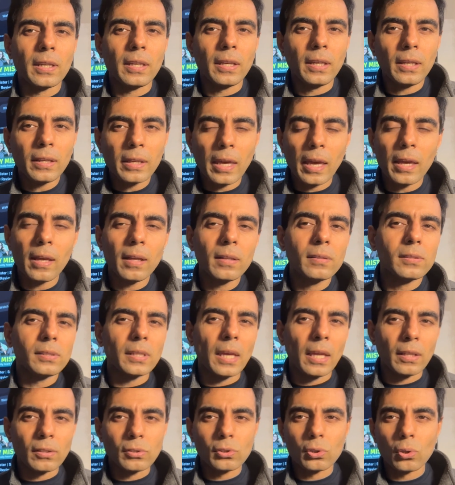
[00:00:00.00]
any kids
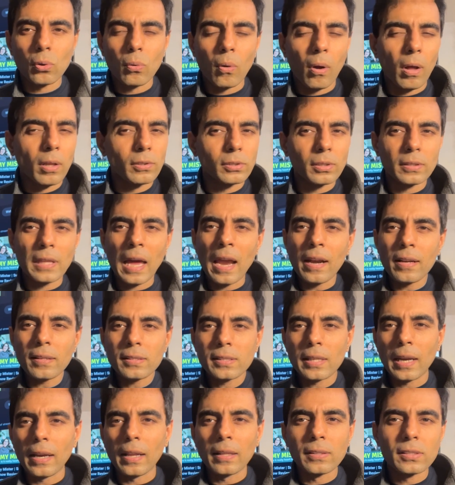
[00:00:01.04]
and so on so that
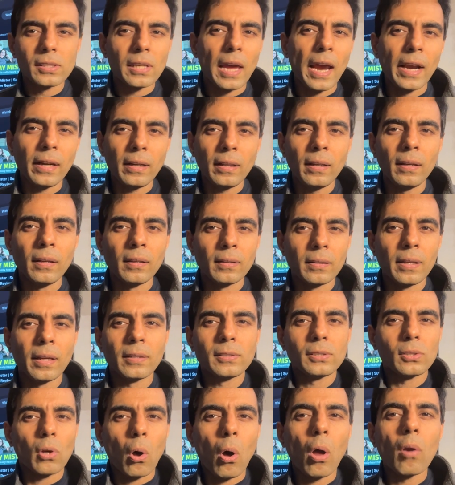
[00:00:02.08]
is that anxiety
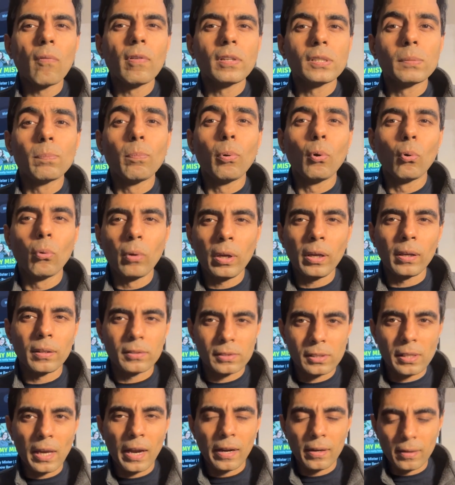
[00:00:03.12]
that's always brewing
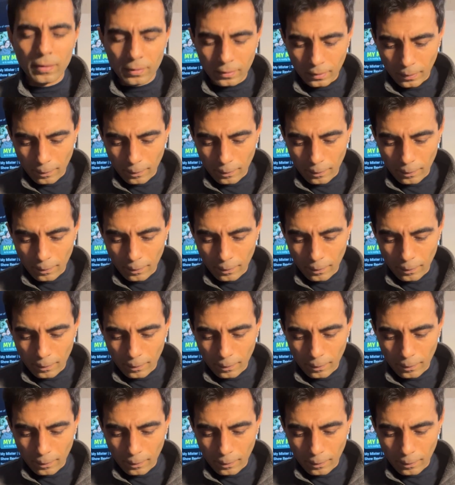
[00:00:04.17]
inside her